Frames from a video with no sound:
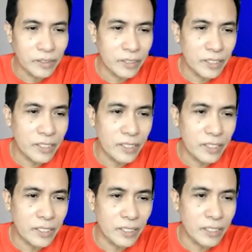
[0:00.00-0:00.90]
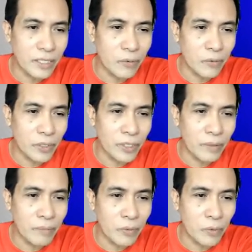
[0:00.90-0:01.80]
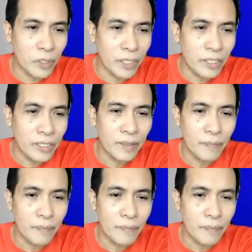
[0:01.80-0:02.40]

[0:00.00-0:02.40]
This is our number 1.